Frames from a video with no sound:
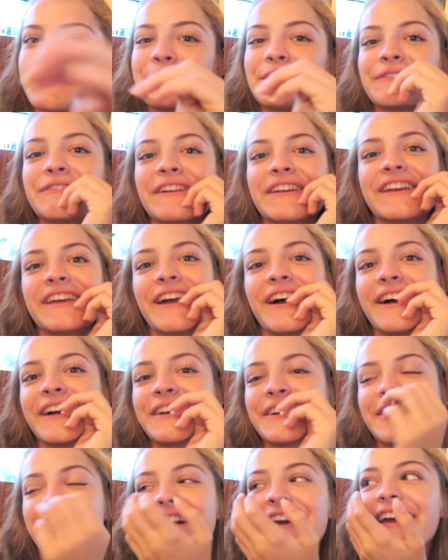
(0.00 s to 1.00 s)
So we're really
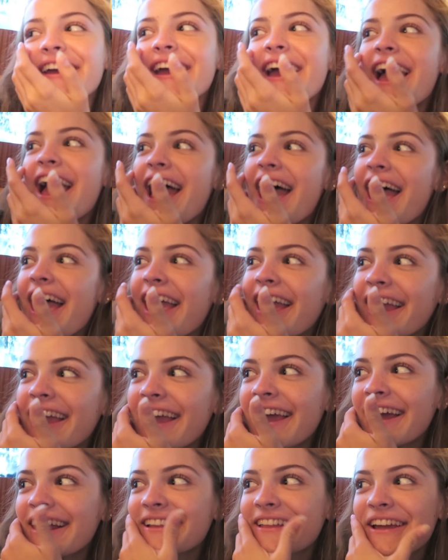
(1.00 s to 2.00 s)
hungry
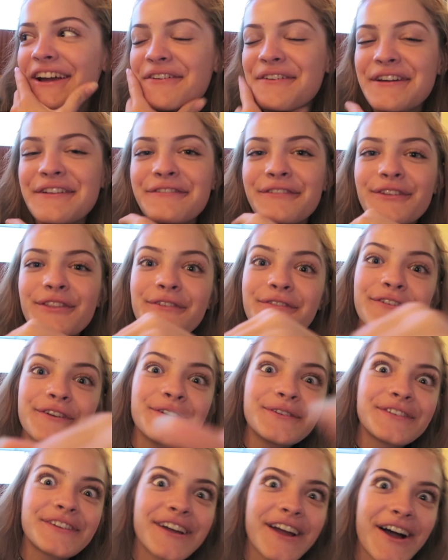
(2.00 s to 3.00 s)
and can't wait for the
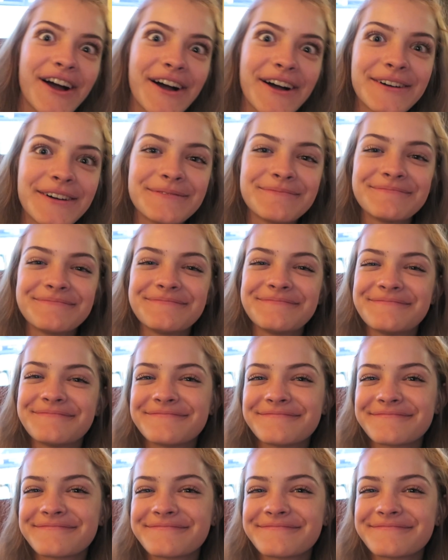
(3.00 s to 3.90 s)
food to come.